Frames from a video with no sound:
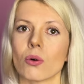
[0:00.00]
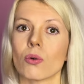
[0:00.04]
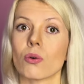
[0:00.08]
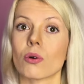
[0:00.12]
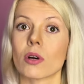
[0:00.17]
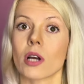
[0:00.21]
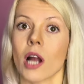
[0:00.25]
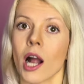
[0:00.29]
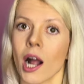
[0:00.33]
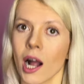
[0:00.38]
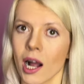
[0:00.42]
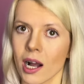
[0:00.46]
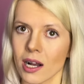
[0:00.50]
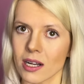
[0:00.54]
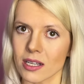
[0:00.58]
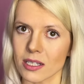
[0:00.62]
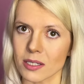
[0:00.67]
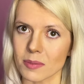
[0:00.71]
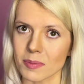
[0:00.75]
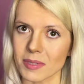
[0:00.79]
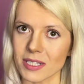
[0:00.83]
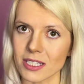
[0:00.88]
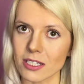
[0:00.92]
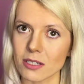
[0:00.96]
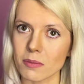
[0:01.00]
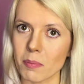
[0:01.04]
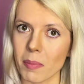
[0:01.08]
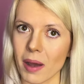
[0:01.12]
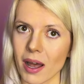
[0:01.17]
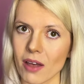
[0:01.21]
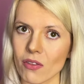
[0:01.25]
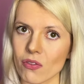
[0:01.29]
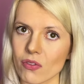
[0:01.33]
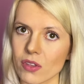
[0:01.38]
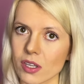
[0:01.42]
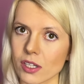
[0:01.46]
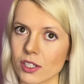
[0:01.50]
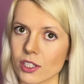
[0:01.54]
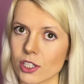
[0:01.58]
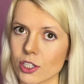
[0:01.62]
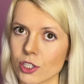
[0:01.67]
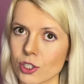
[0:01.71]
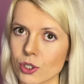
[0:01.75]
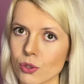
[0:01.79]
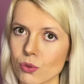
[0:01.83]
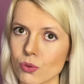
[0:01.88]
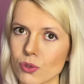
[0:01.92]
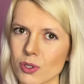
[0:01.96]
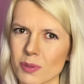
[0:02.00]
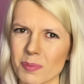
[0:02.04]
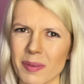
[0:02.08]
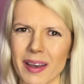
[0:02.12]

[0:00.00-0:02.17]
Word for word: or husbands by the tattoos.